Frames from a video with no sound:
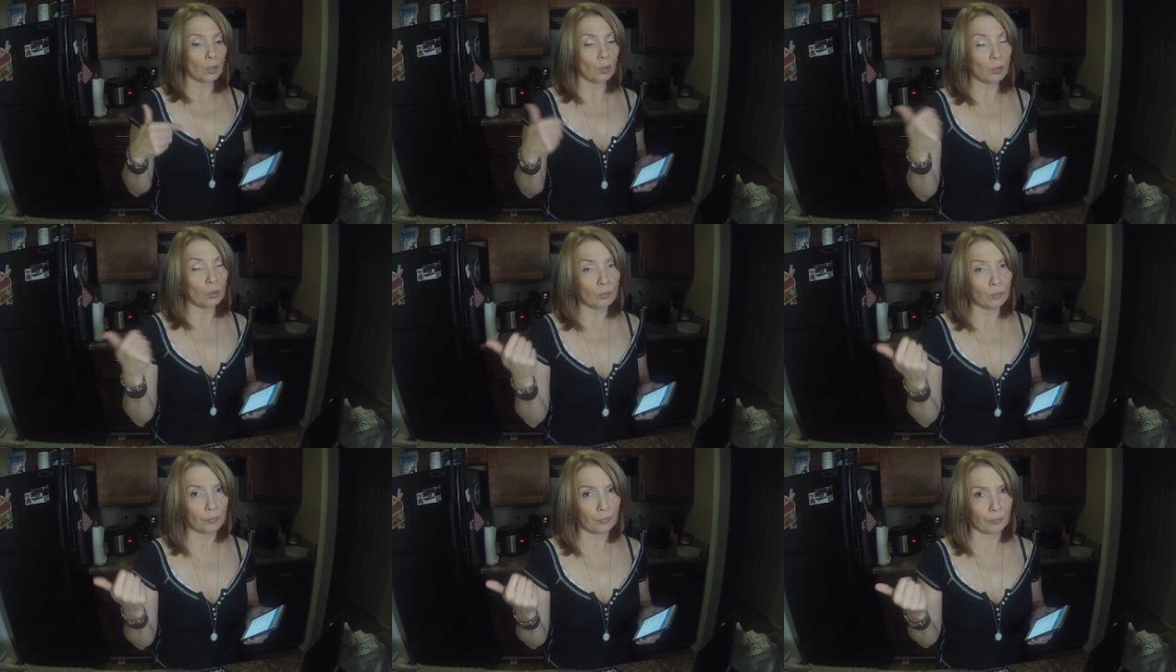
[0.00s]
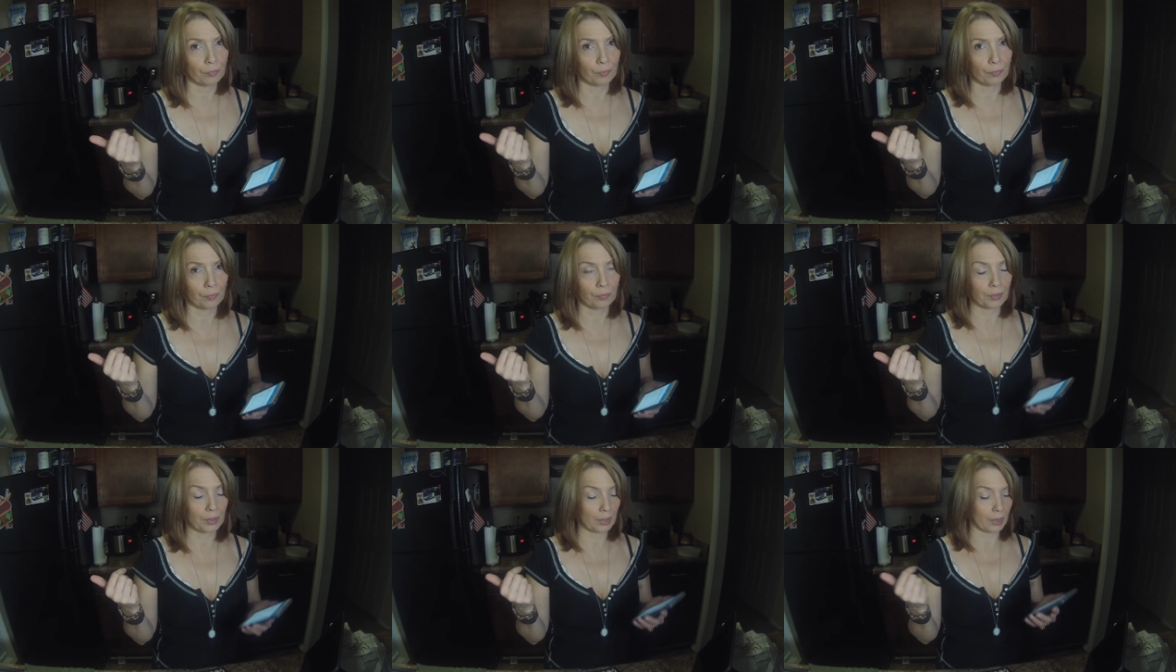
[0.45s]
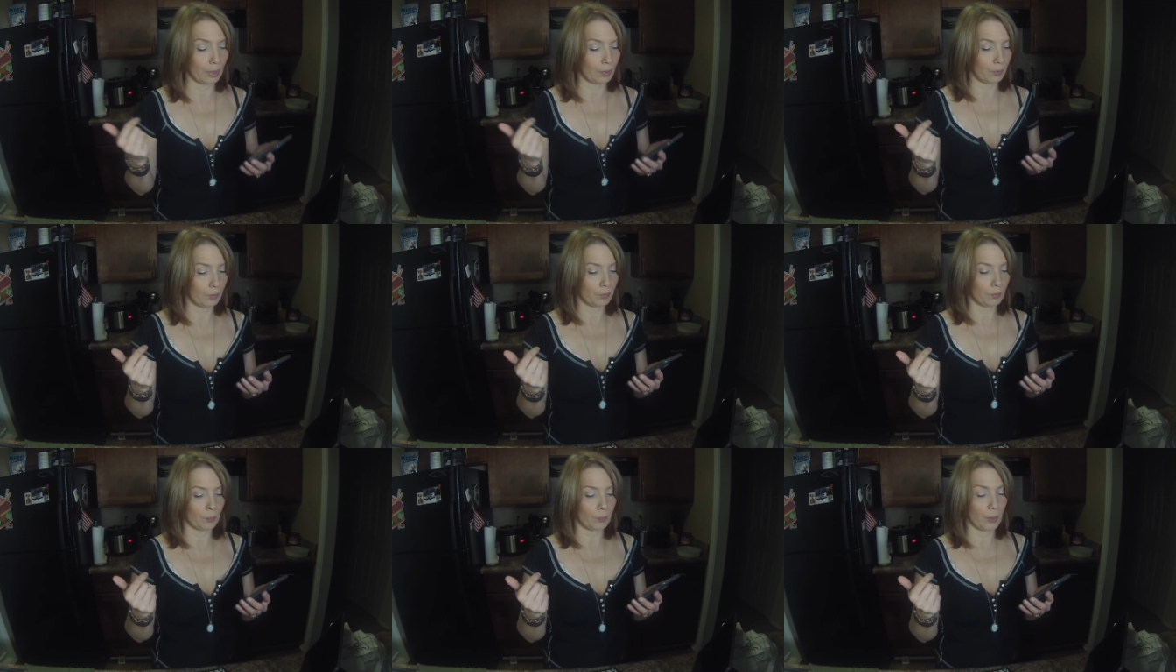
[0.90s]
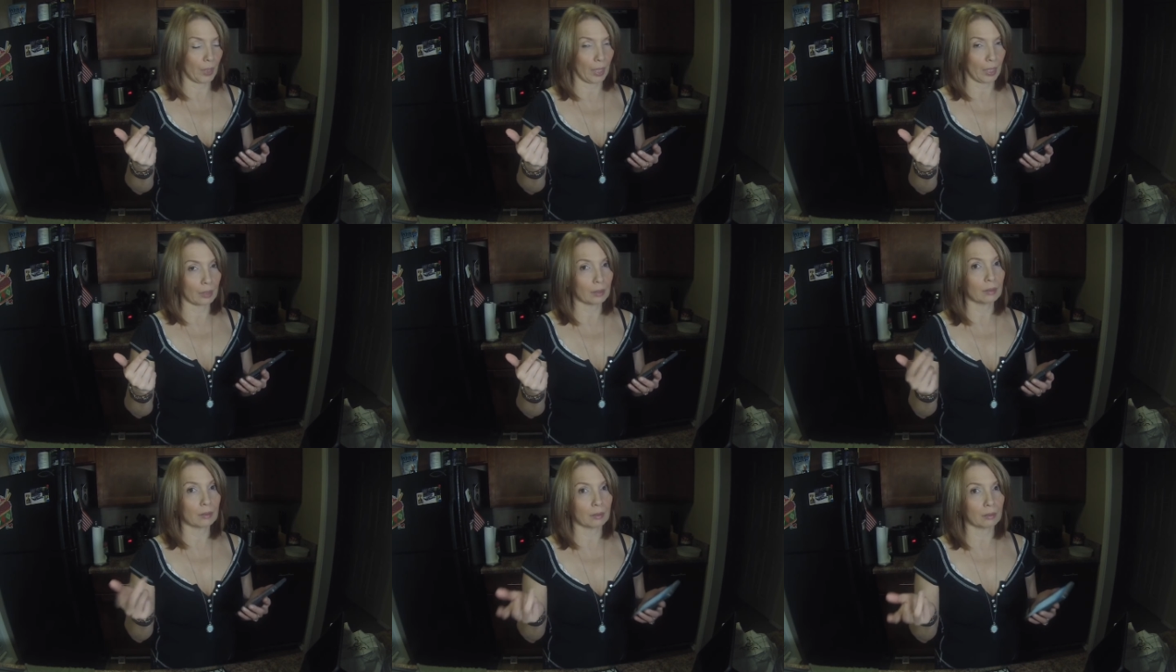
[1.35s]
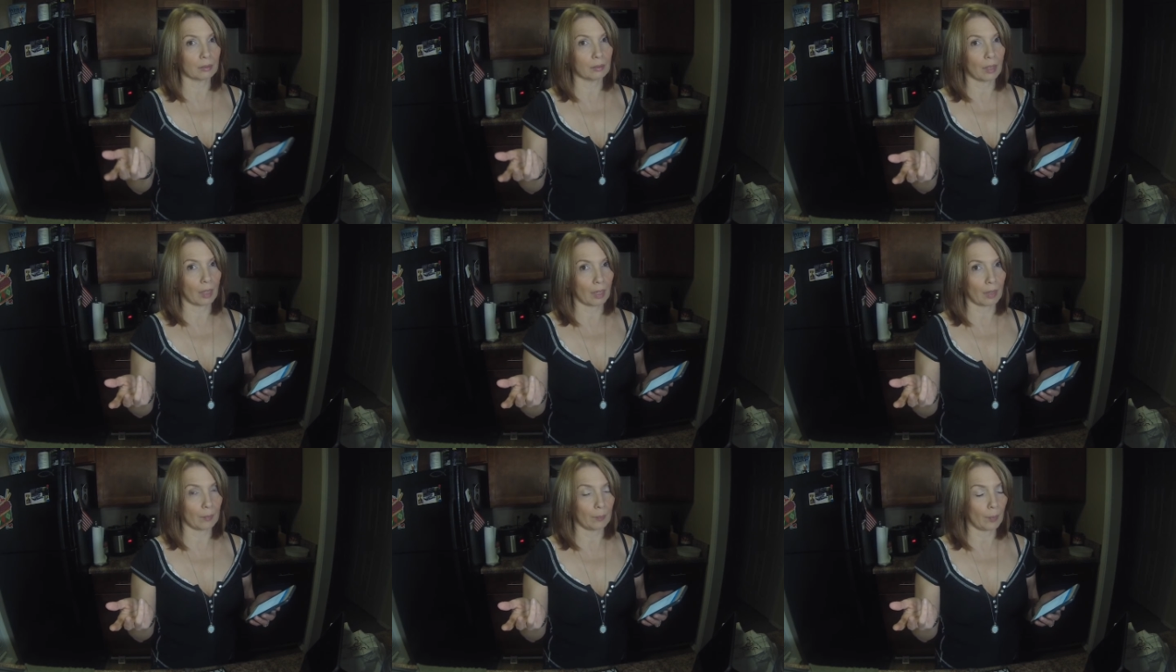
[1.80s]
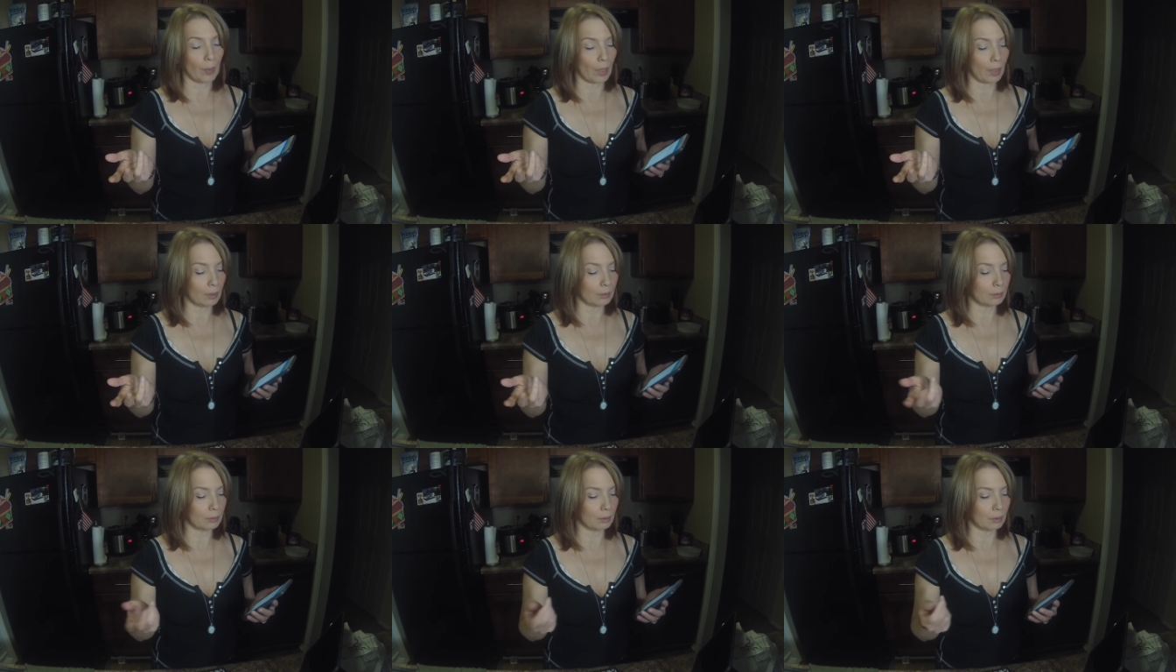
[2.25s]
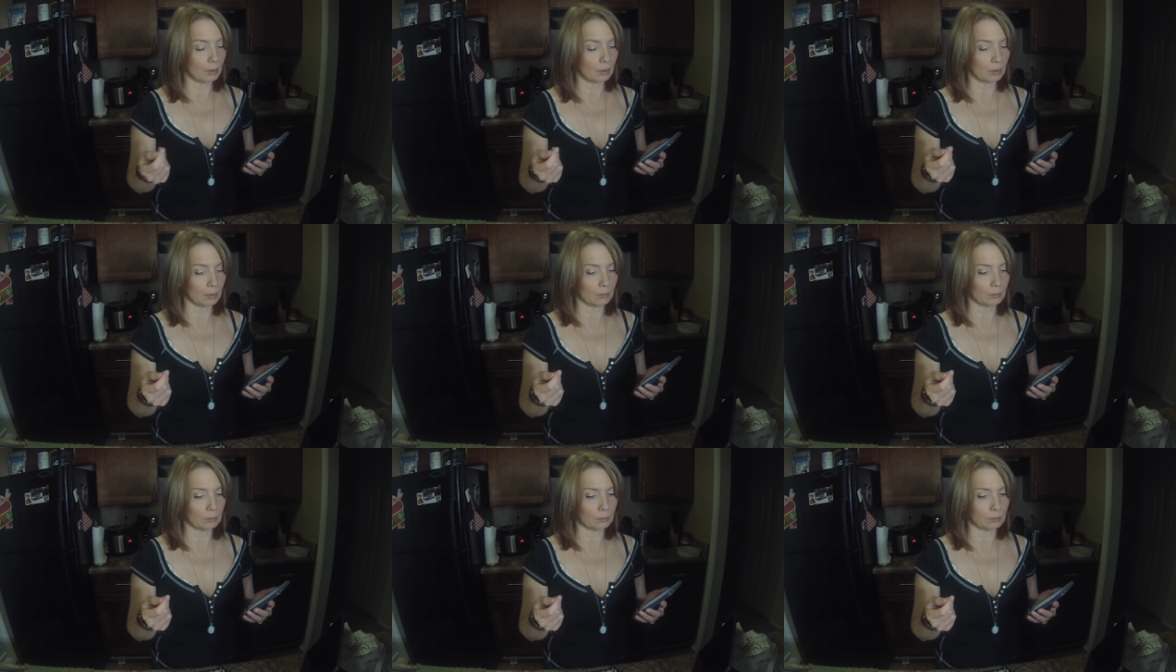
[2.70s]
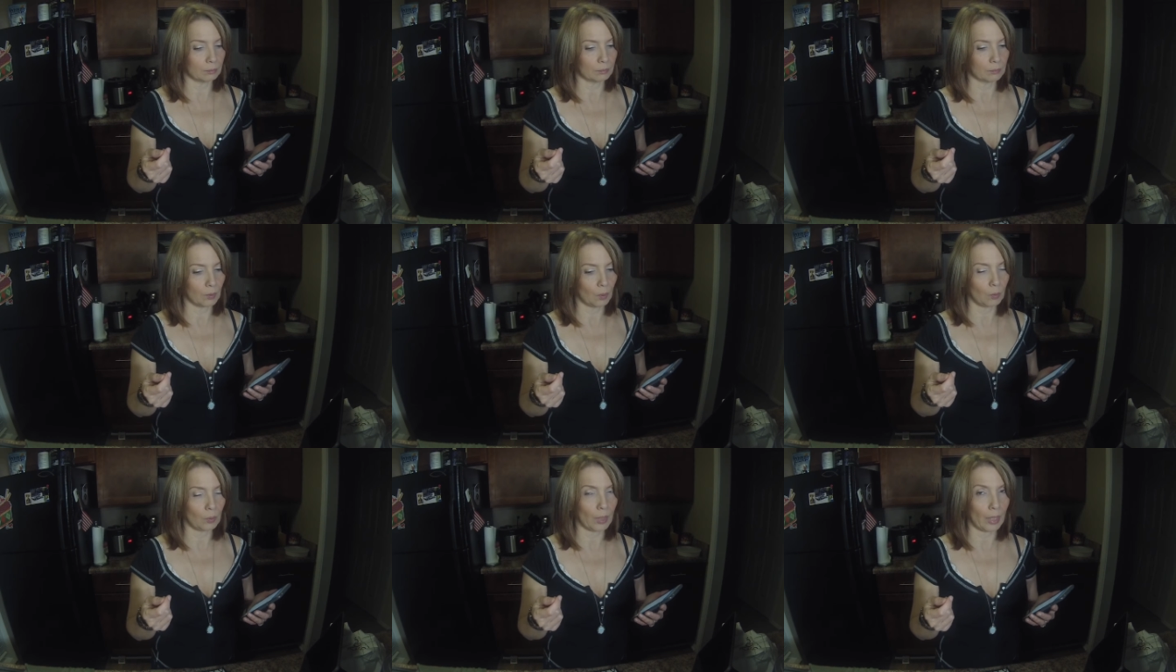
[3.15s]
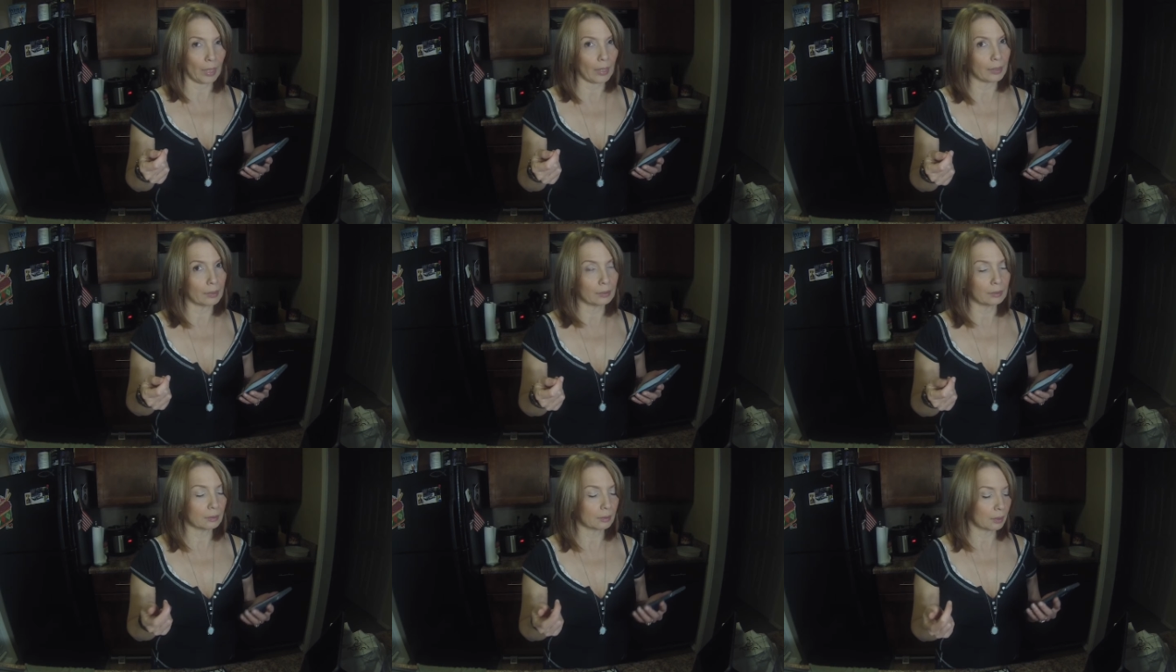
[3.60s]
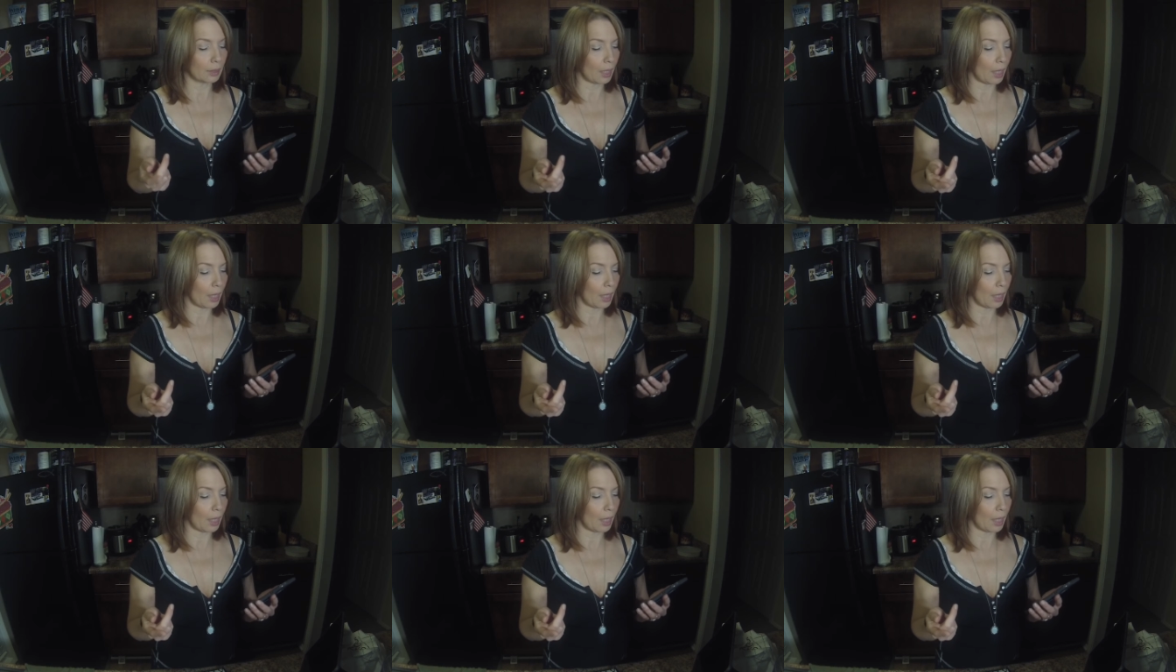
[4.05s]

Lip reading: of the other bread that I bought online.